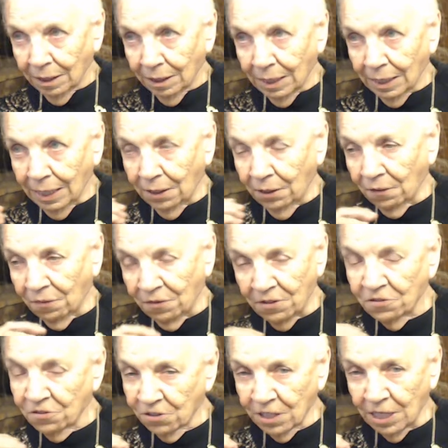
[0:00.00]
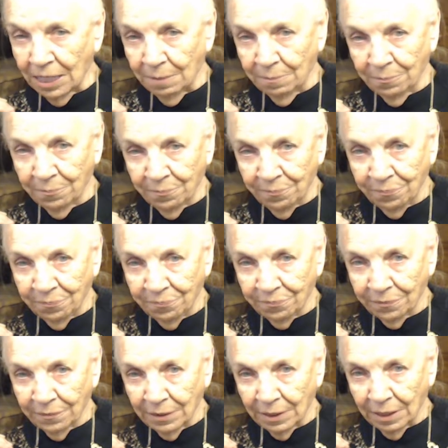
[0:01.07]
And at this time,
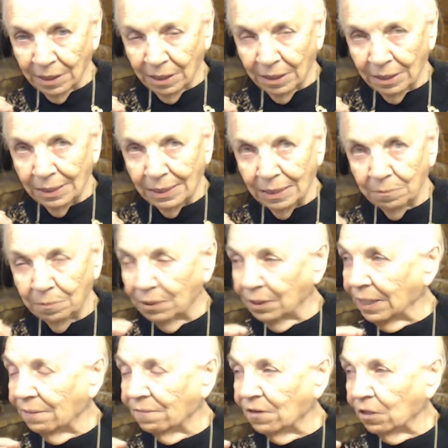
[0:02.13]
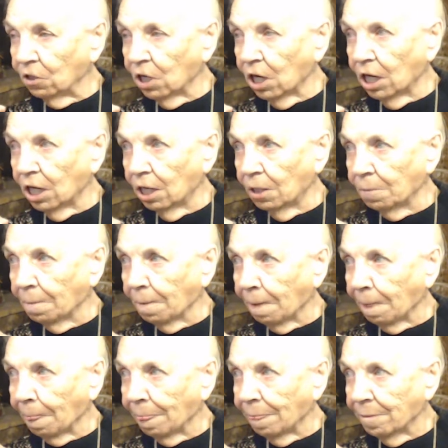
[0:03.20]
uh, I believe there are
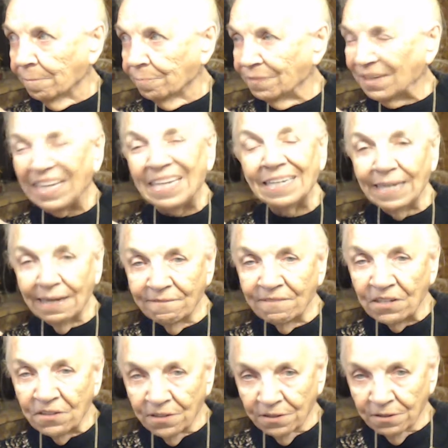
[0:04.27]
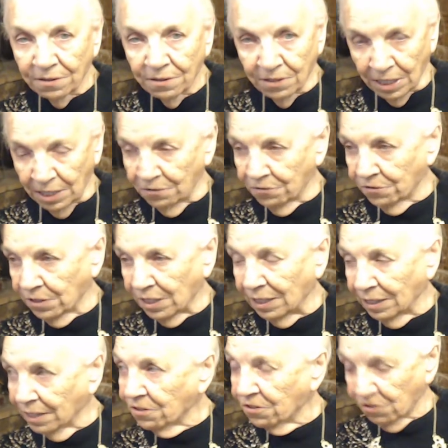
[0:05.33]
11 sons, at
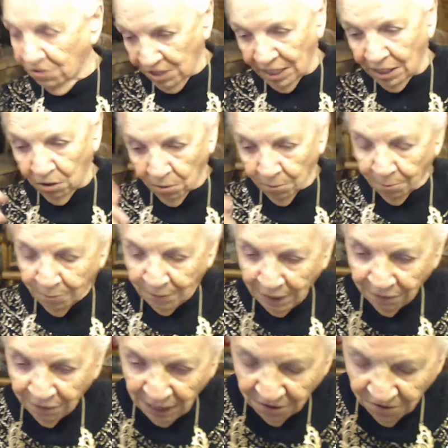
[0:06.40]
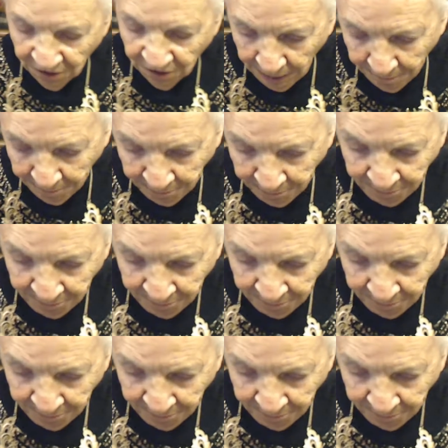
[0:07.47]
least 10 at that time.